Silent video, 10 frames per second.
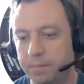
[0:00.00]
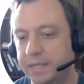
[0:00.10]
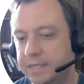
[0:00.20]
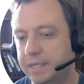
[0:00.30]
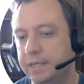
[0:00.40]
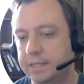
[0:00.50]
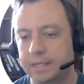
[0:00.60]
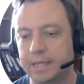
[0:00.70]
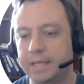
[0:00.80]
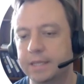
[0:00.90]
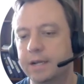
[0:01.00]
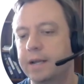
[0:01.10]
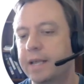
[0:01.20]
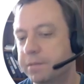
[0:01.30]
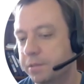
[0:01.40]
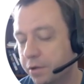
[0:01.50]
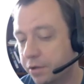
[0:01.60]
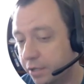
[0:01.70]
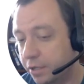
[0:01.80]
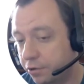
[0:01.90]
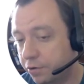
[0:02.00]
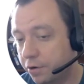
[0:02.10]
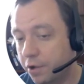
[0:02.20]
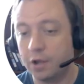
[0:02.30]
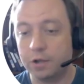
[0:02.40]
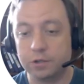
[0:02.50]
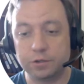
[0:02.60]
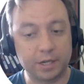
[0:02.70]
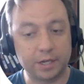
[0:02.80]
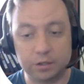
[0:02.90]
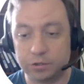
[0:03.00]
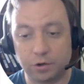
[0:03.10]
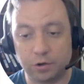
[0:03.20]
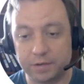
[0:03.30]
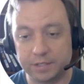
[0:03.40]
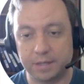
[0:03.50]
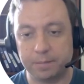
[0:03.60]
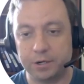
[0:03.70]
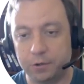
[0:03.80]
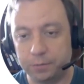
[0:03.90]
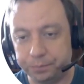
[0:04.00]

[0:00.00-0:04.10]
but it's an indirect gap semiconductor, so it cannot serve as an emitter.